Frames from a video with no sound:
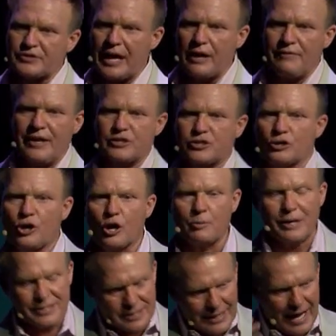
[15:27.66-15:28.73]
of Salvation
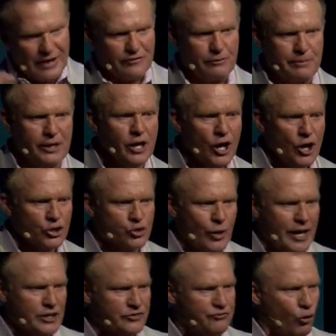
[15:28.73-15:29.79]
Army. His life had been
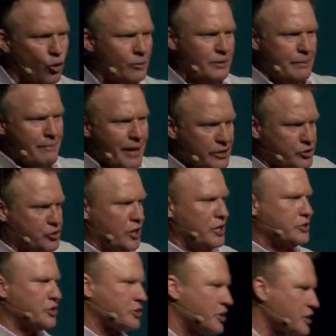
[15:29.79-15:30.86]
transformed. He met
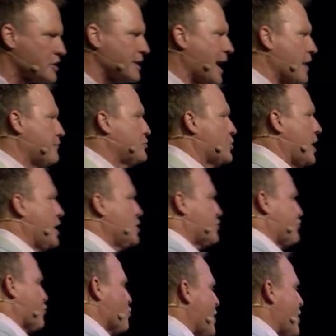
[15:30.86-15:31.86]
Jesus. His life changed